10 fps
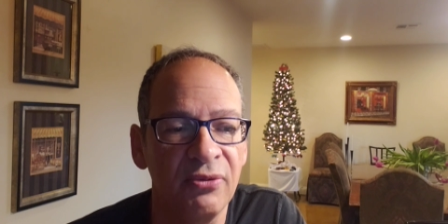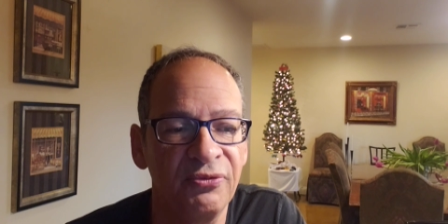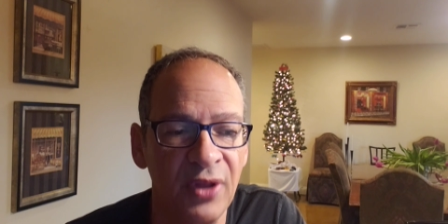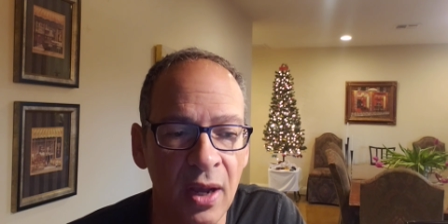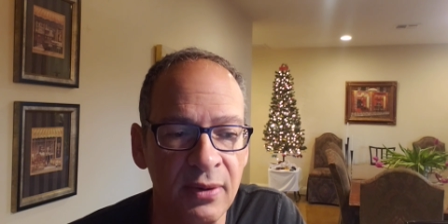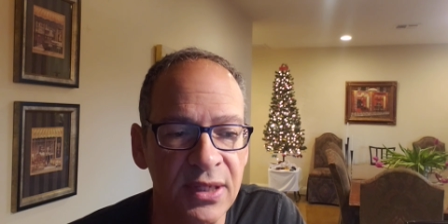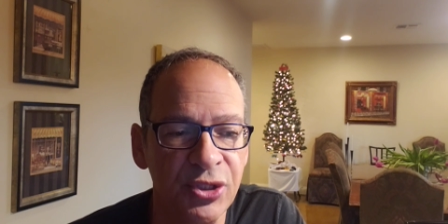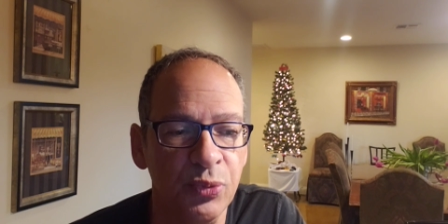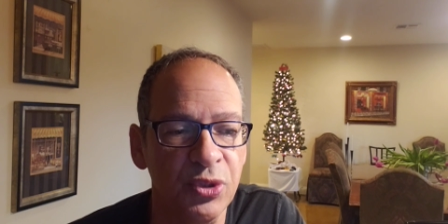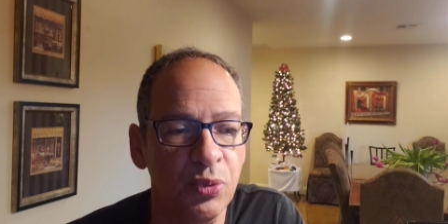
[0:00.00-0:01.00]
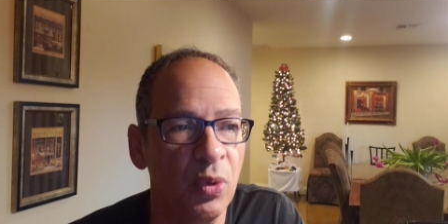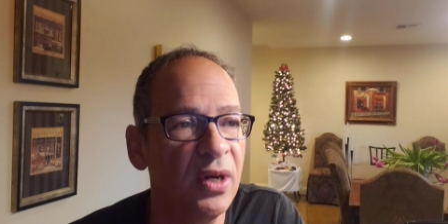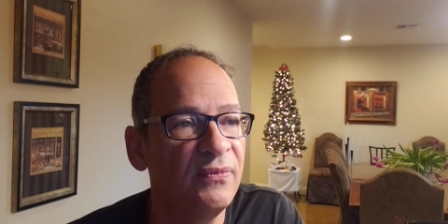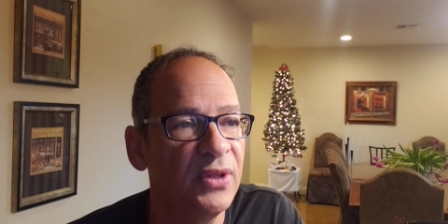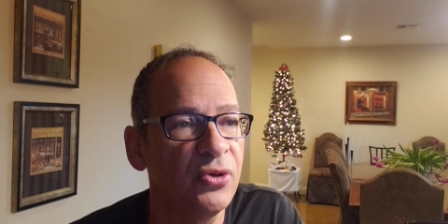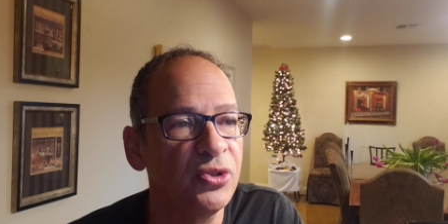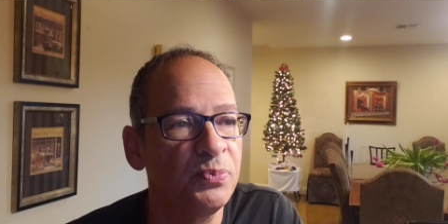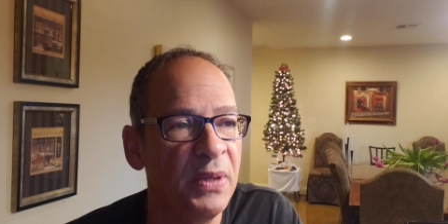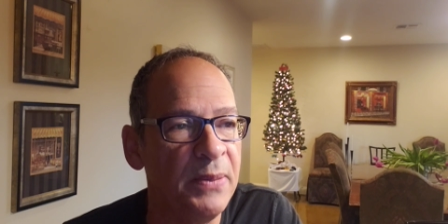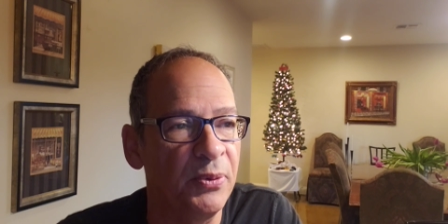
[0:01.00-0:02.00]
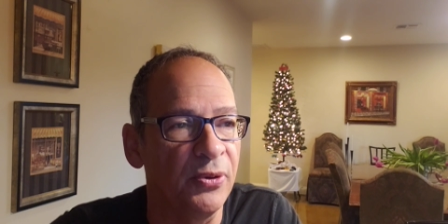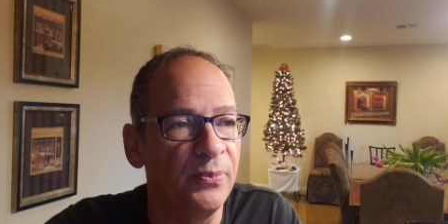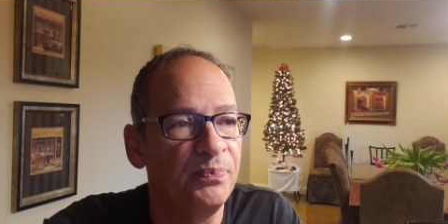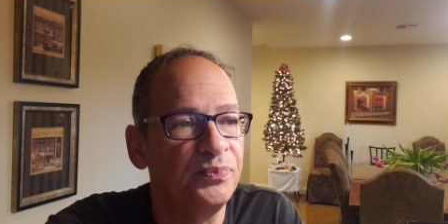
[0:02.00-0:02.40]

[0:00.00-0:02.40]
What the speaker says: Florence was one of those people.